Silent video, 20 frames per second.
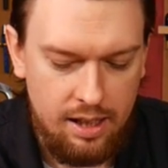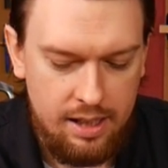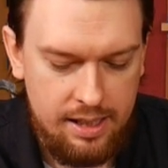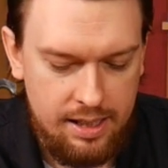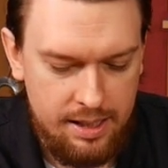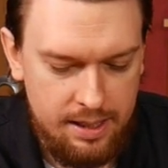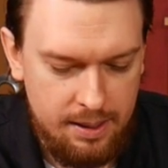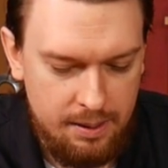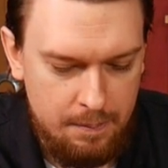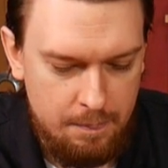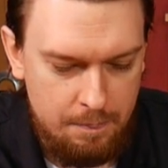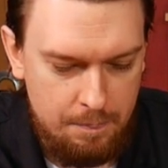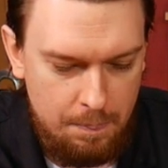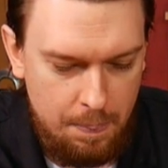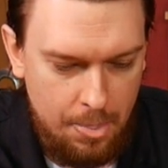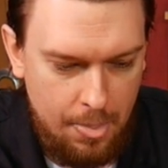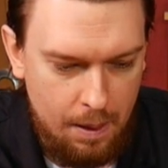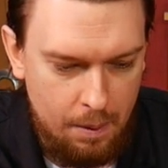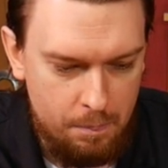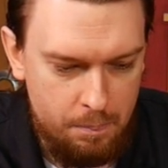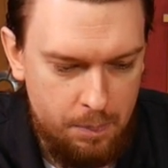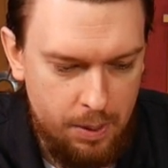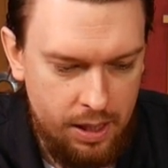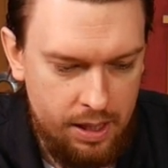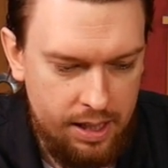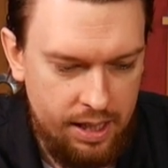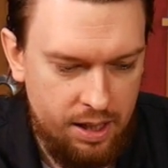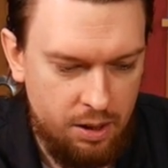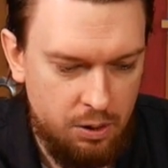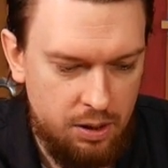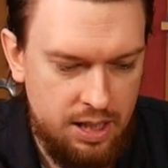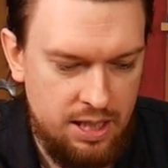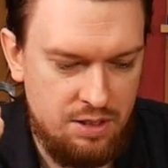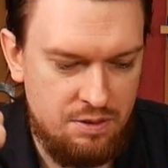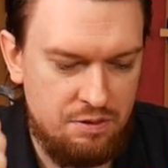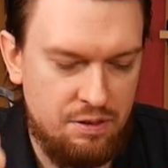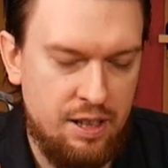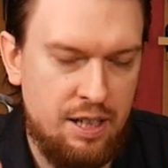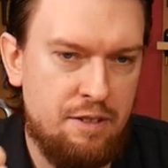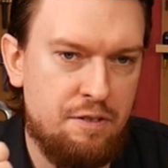Um, but it,
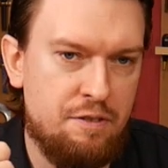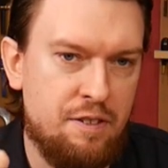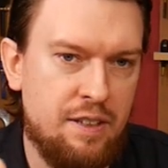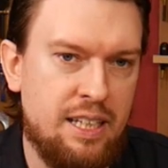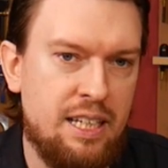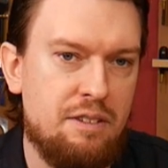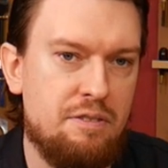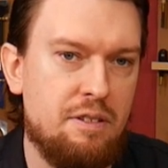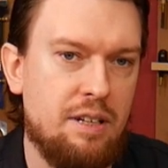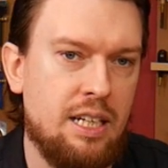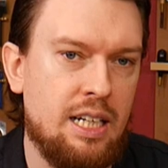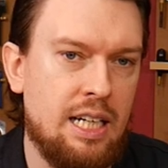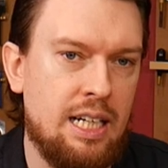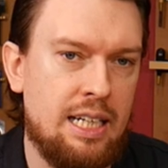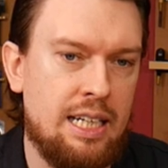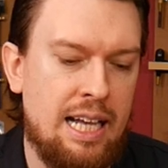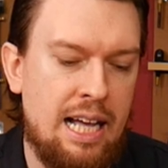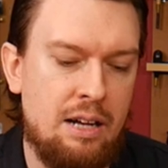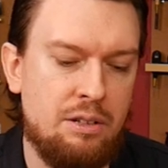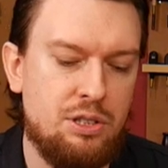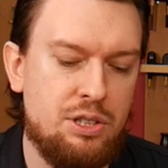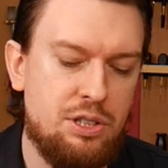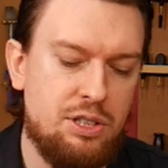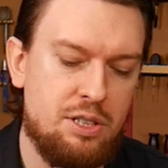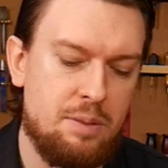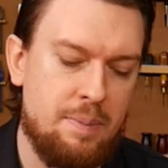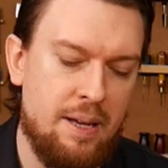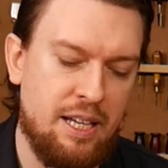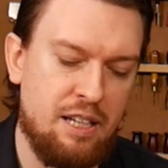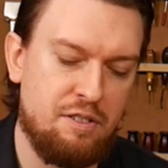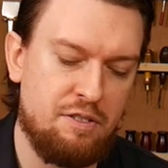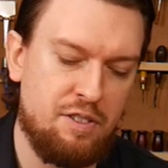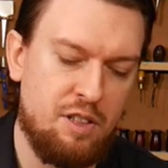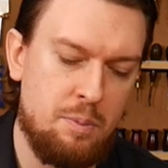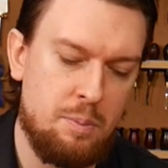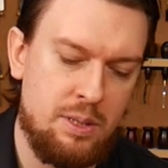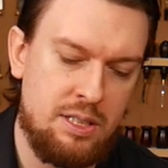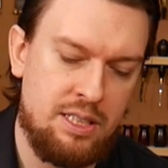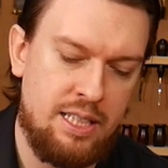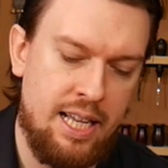it's very forgiving, it allows you to make a
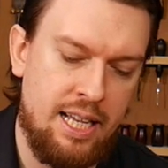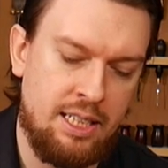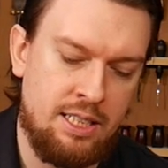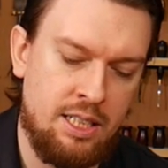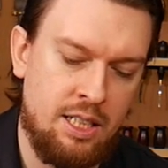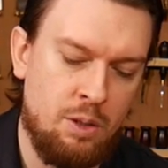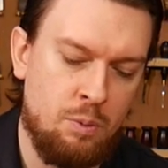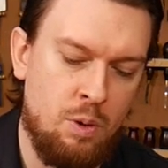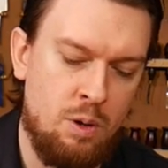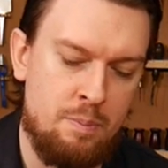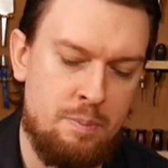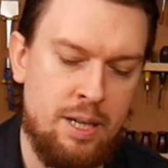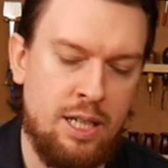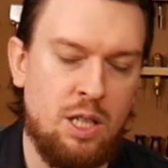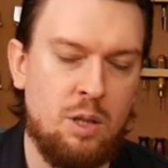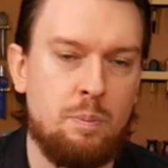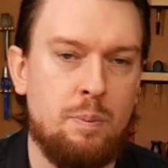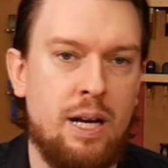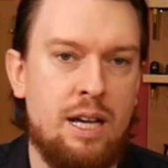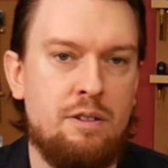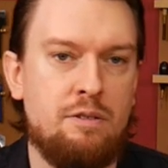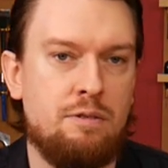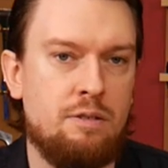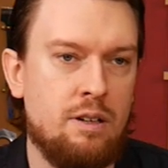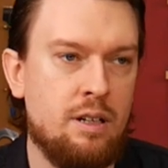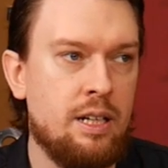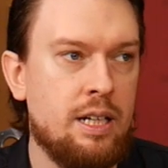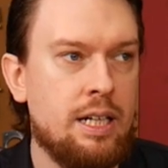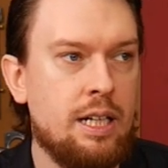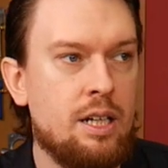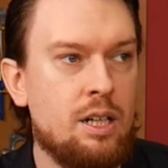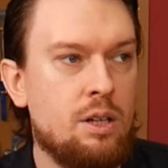few mistakes and it won't make you pay for it.